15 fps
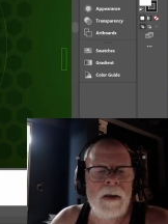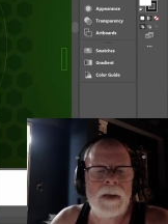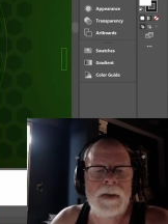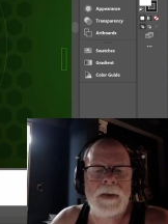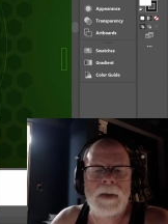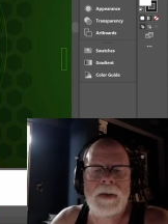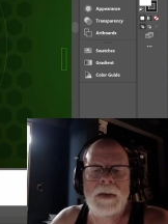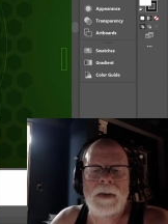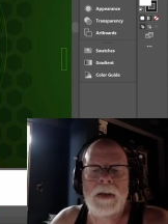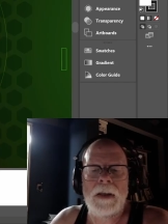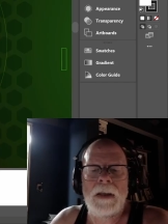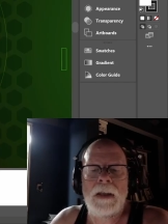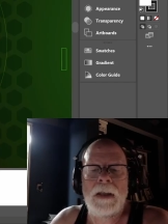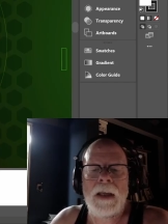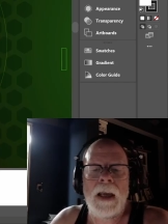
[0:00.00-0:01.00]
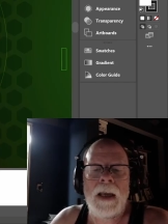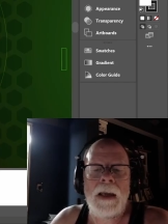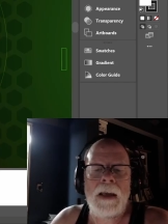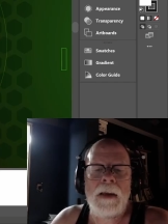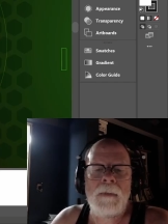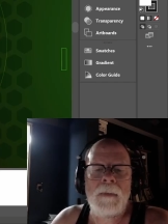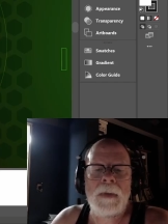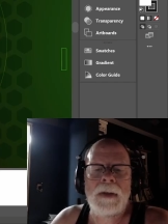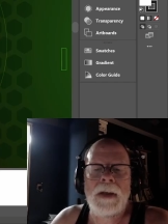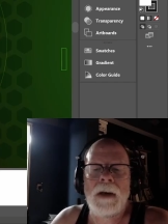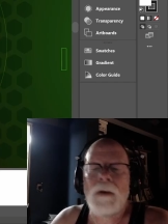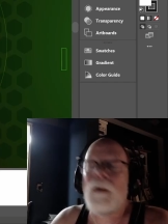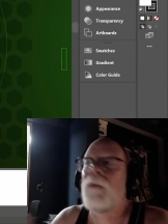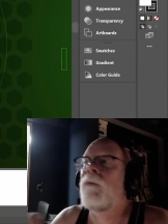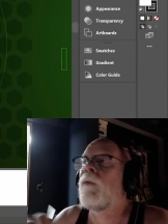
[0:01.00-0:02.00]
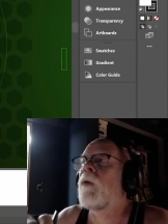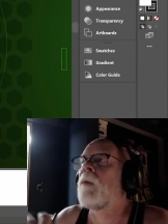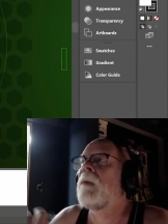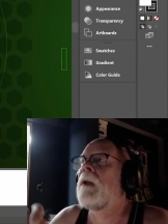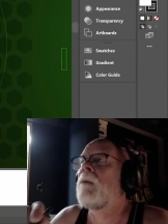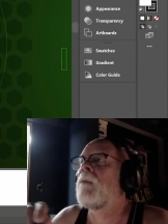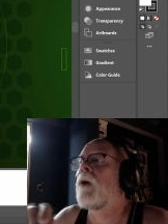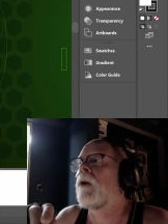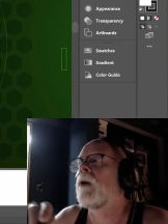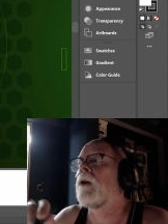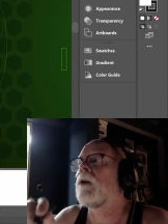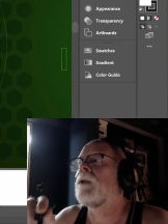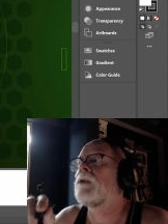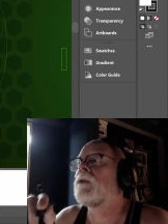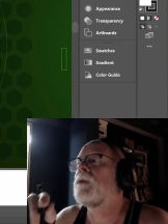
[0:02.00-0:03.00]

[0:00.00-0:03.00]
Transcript: This is the game Terraforming Mars,